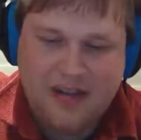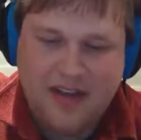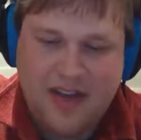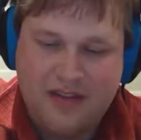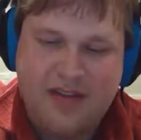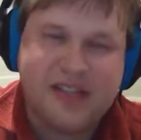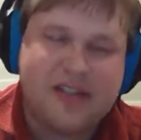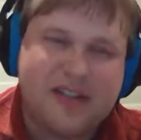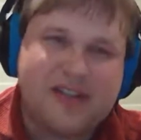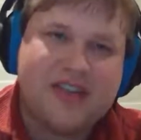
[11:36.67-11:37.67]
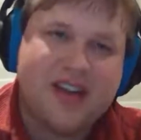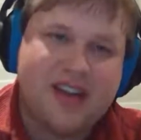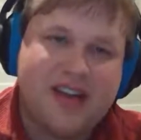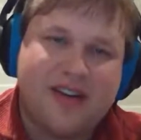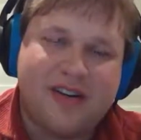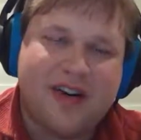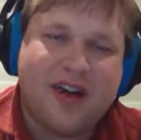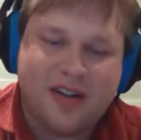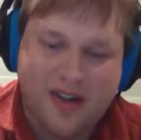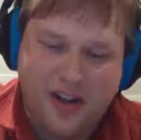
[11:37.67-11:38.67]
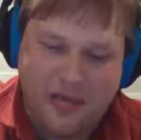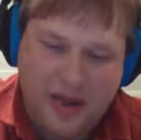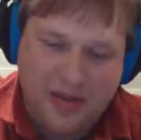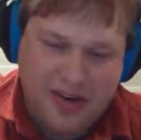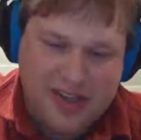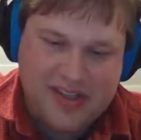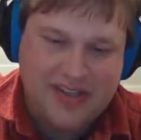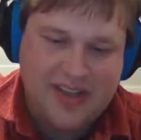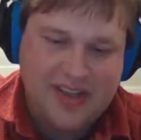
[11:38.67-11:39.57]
vague visions I dared not call memories.